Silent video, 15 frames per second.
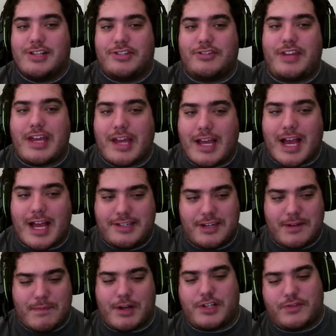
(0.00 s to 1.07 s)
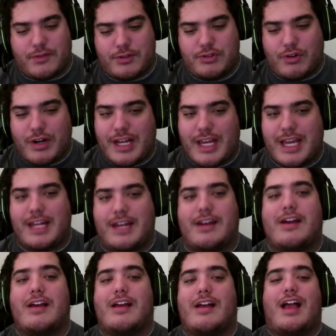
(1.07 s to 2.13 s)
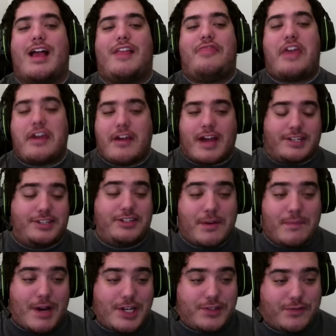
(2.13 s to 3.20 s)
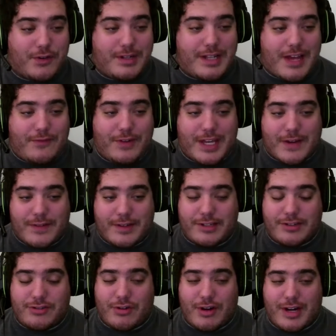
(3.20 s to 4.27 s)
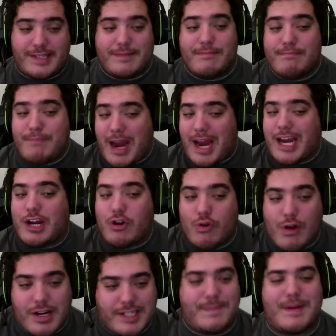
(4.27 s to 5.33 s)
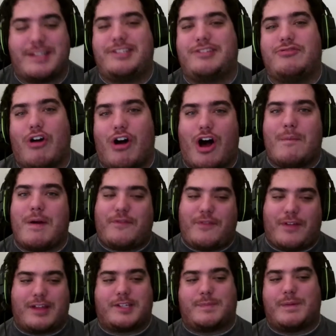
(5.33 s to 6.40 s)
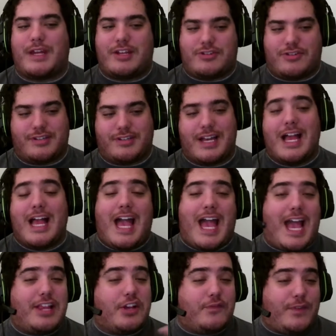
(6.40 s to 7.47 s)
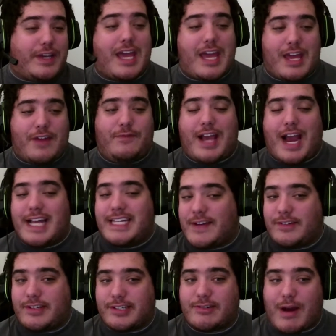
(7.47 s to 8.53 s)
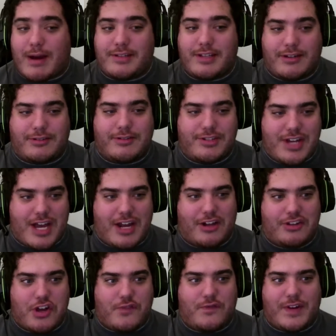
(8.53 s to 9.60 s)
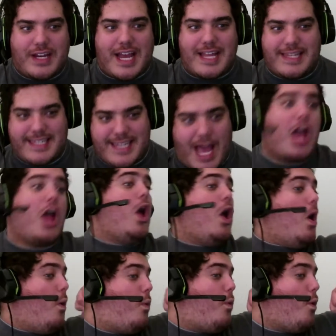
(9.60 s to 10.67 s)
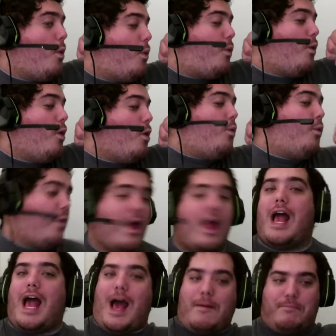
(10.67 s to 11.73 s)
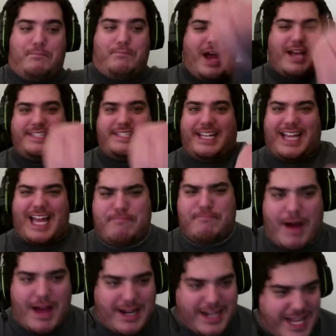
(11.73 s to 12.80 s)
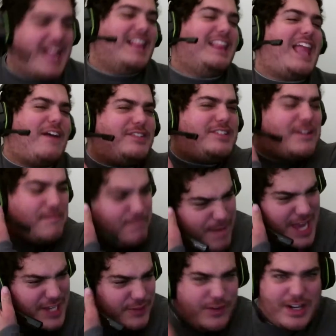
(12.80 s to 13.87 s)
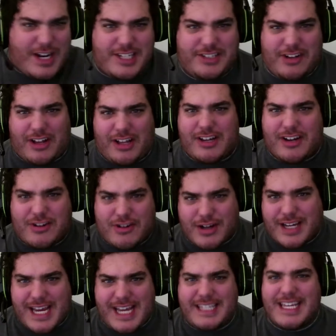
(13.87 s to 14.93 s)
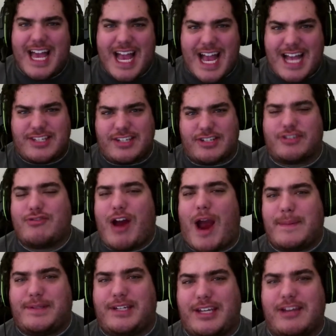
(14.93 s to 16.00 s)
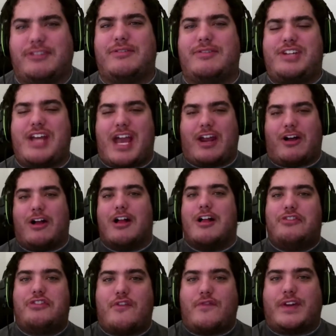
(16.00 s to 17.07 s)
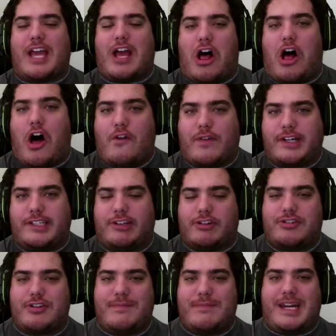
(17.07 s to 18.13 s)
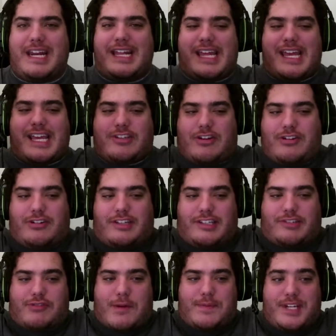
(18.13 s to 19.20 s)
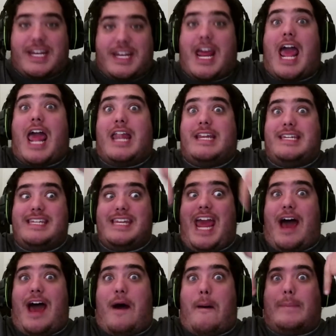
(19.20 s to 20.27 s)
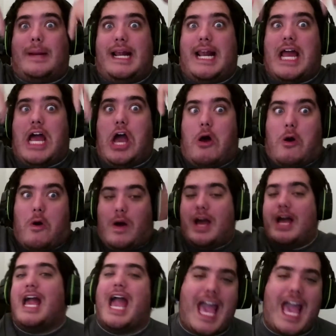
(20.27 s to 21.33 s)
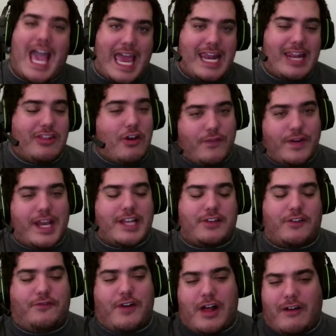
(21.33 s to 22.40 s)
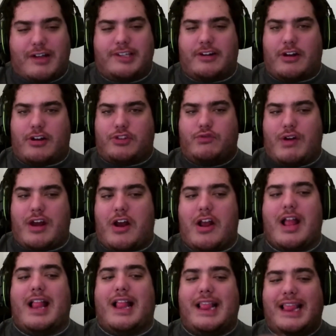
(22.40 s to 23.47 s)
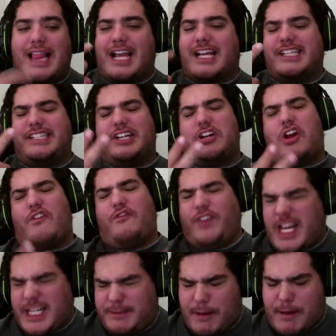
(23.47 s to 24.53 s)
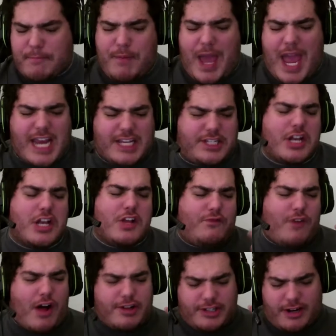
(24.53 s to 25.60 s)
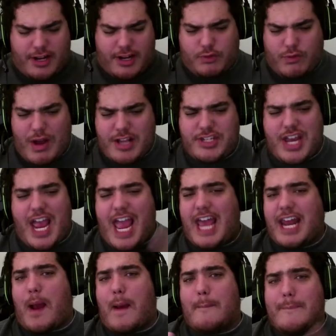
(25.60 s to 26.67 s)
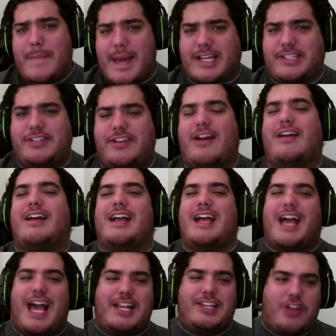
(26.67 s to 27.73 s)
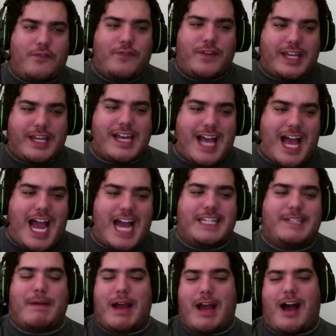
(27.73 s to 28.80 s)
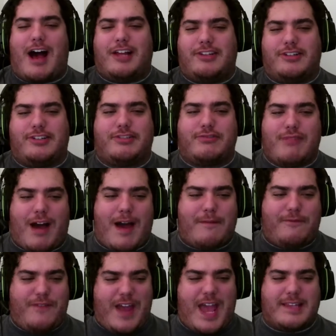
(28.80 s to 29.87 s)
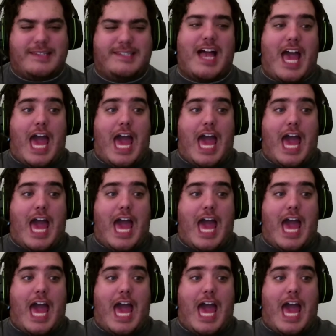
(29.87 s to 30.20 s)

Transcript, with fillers: So thank you guys so much for joining in. Thank you guys so much for definitely giving us a choice. Merry Christmas to all my fellow exponentials. And don't forget, if you guys haven't subscribed to the YouTube channel, don't forget to uh, push the like button, live is your best friend to stall your cookies, and subscribe to the YouTube channel. Don't forget, all of our social media links are in the description down below. And don't forget to follow us on our Twitter, like us on our Facebook page, follow us on our Twitch and our Mixer. And don't forget, guys, my awesome squad fans,